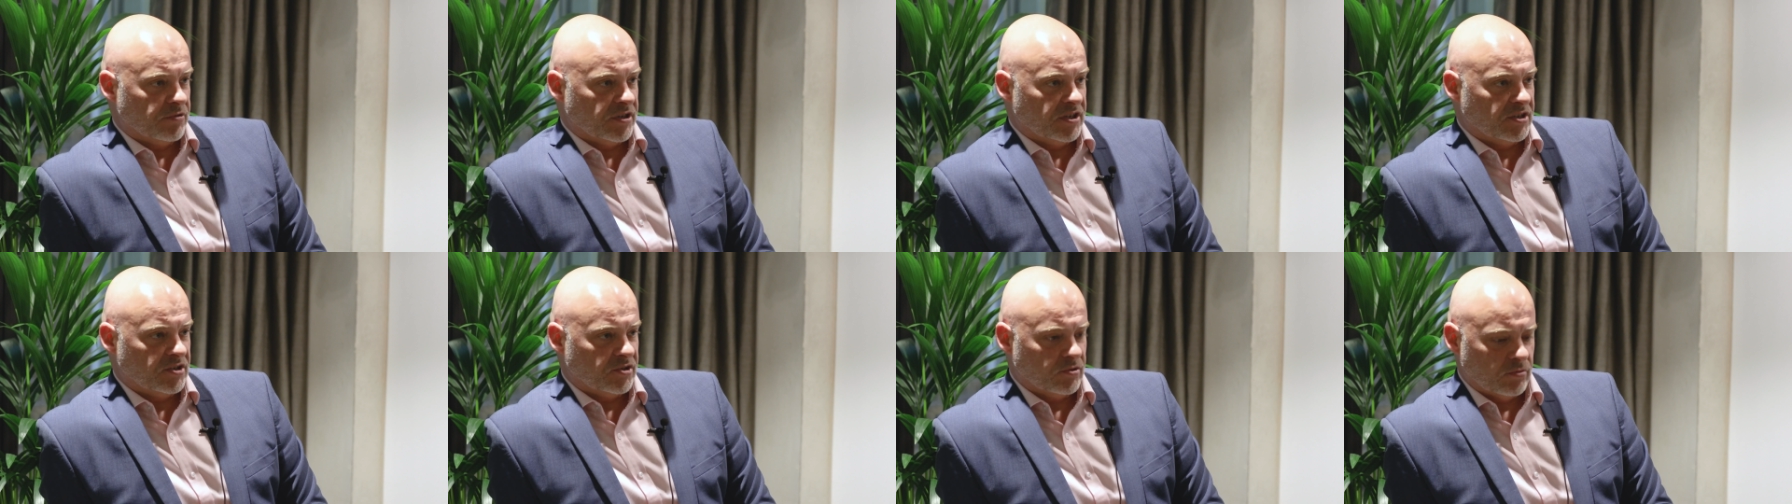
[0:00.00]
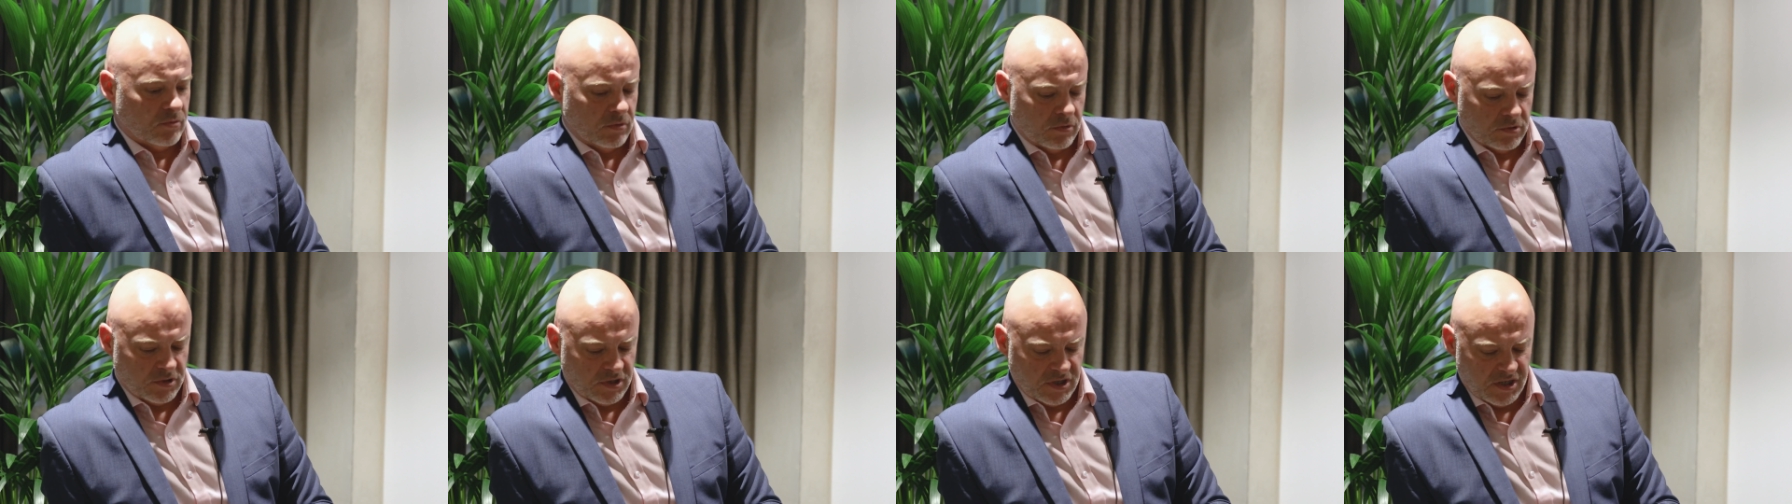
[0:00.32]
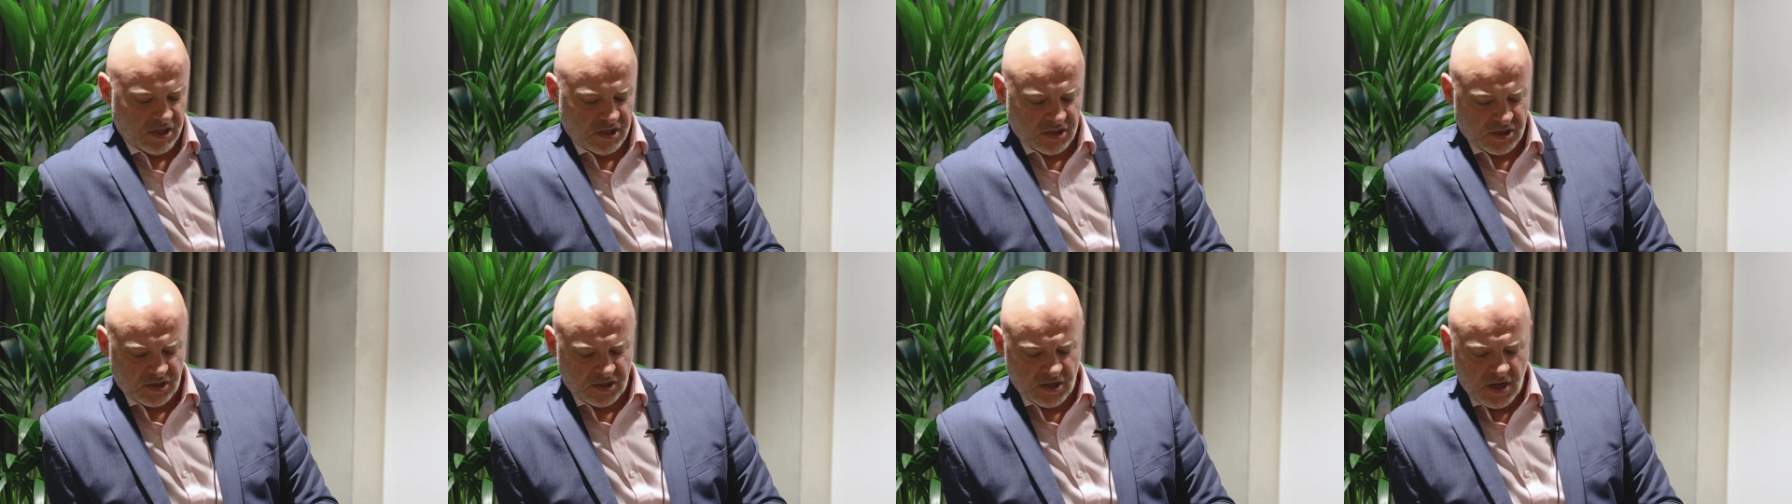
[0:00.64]

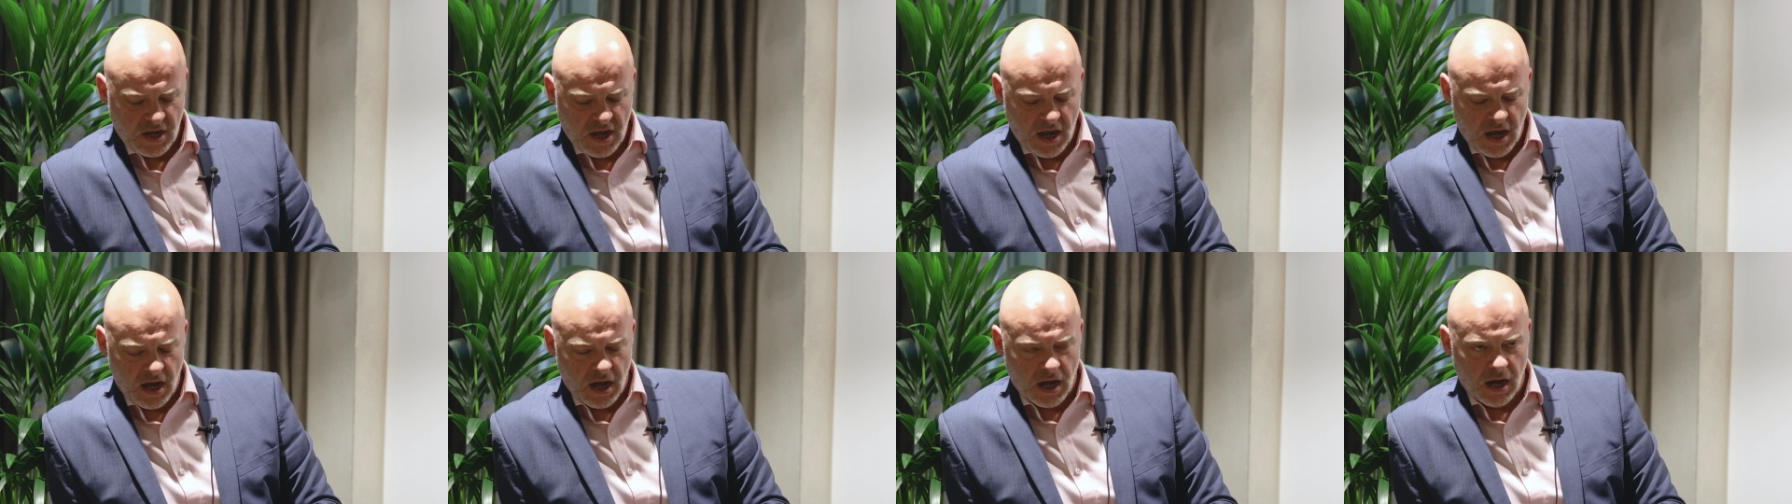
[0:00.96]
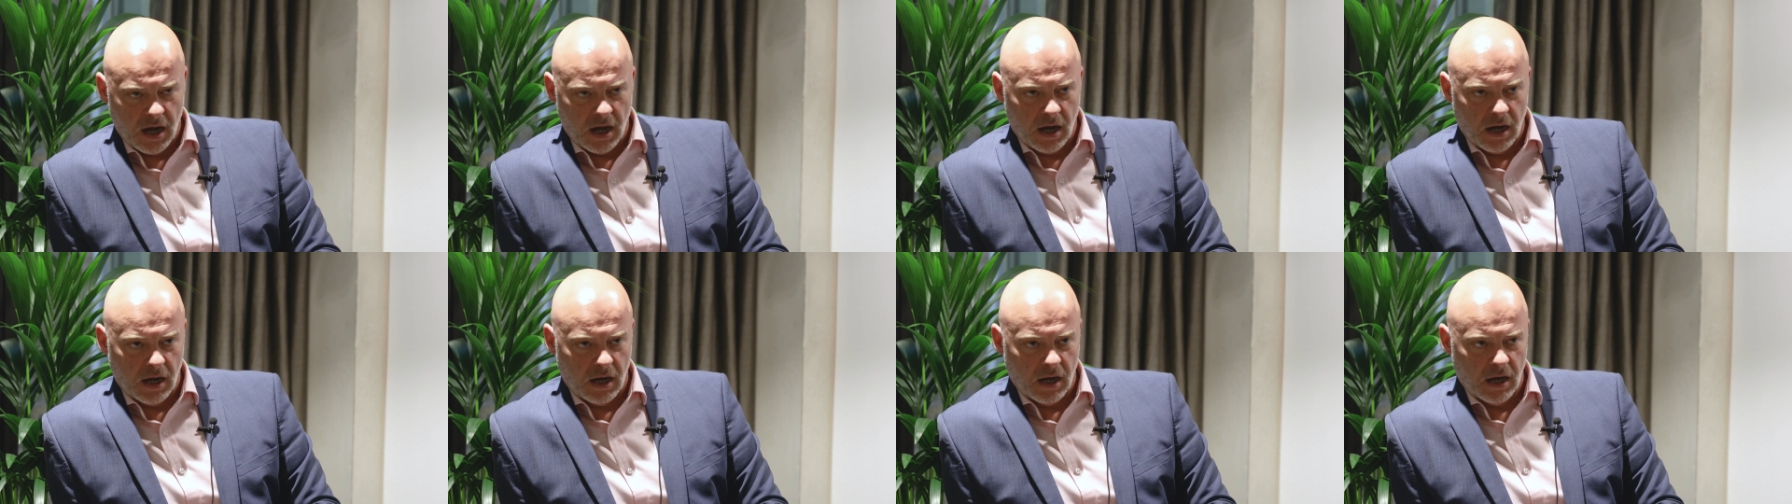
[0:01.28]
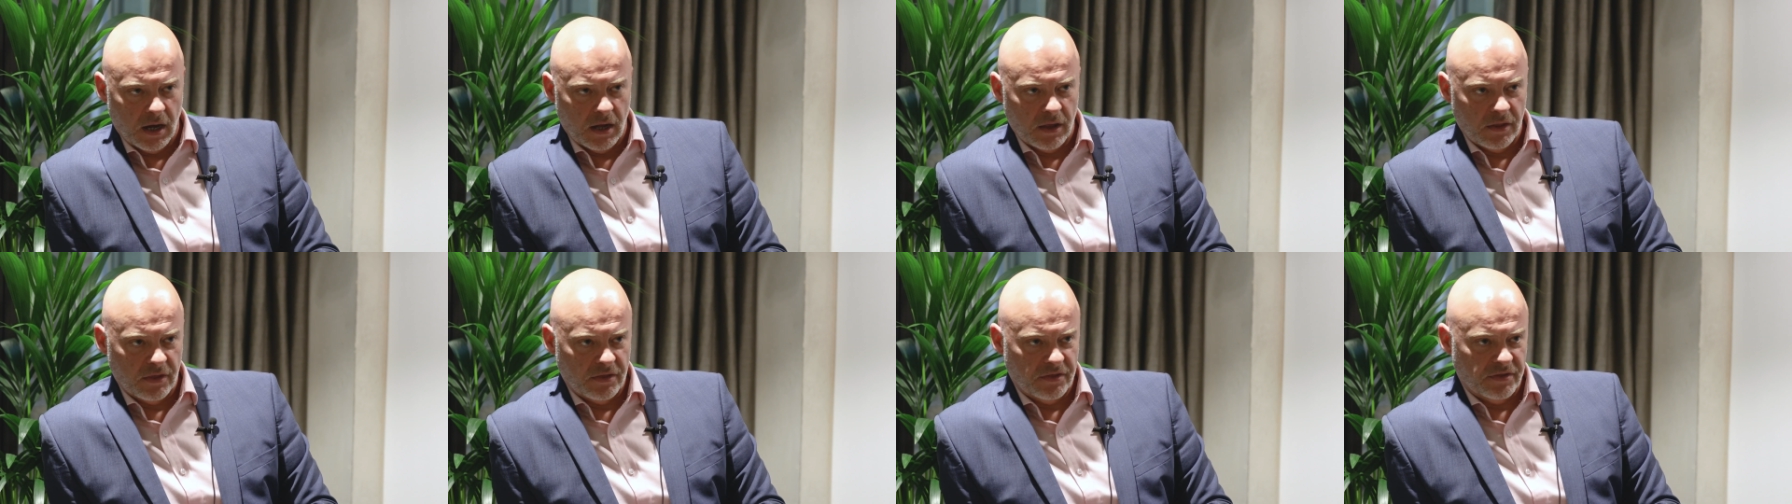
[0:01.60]
resources,
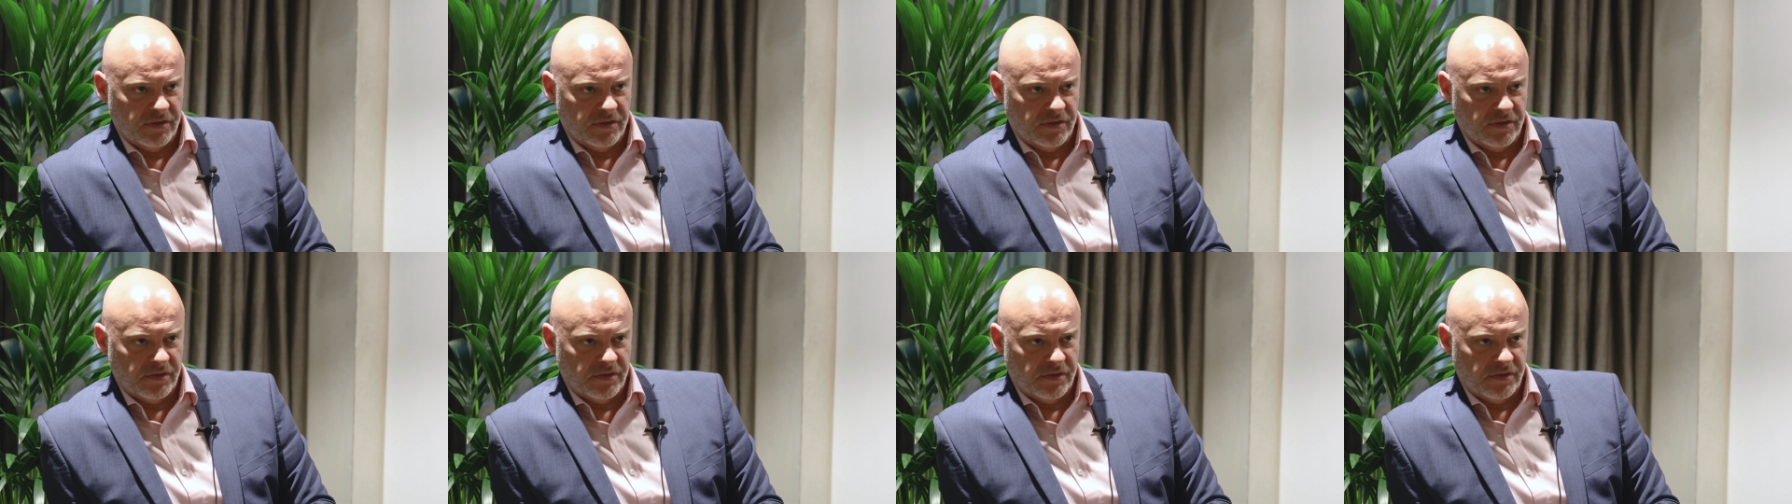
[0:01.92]
there